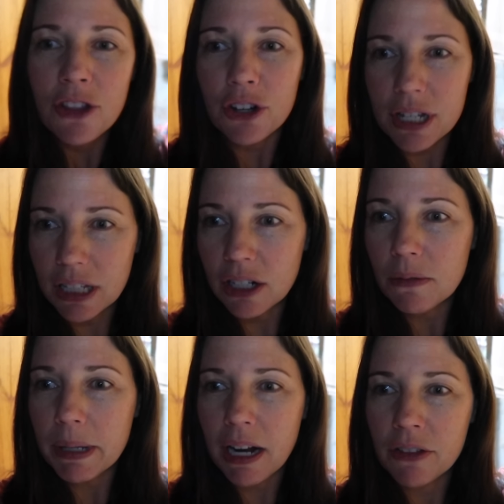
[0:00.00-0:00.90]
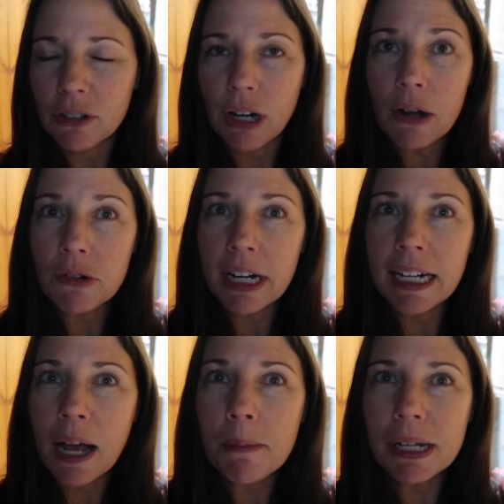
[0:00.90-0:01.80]
There's a little bit on the ground right
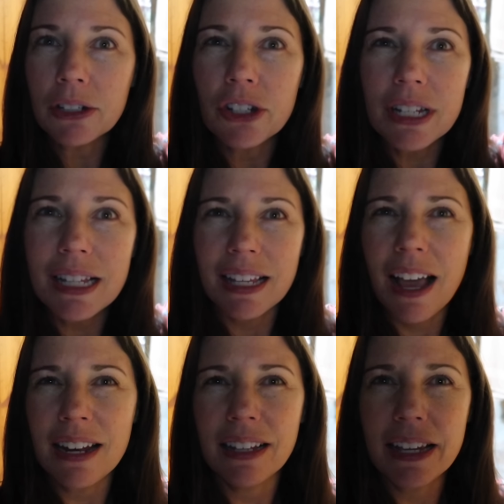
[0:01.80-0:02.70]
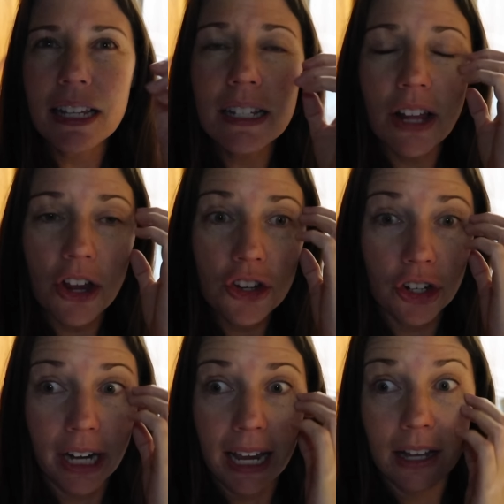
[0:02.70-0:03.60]
now, but it looks kind of like slush
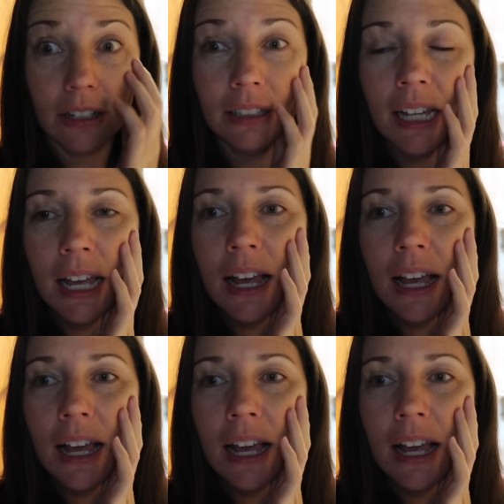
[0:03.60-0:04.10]
or hail.